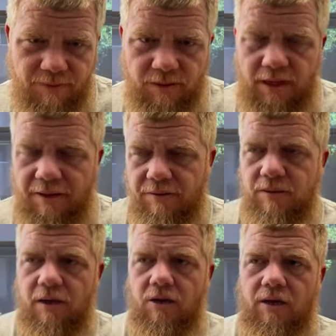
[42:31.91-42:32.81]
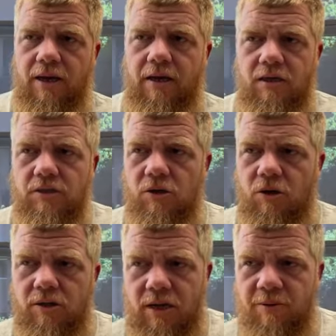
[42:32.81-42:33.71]
okay okay
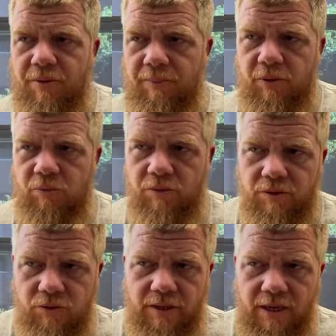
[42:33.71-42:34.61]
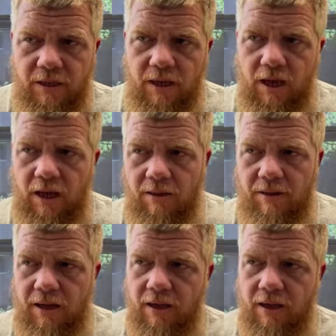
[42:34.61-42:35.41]
so a lot of people will do that uh,